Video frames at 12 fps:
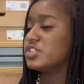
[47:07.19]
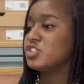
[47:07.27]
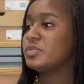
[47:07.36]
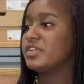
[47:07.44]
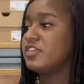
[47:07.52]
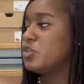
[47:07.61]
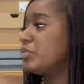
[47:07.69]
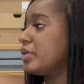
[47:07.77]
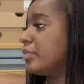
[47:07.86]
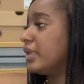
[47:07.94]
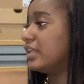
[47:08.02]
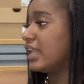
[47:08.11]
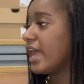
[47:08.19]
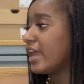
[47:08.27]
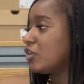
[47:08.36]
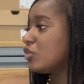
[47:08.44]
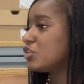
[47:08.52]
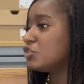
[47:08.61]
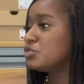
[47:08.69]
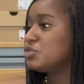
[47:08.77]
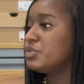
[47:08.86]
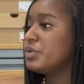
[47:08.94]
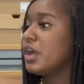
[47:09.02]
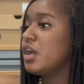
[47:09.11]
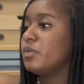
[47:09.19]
to be filled with people lying on you,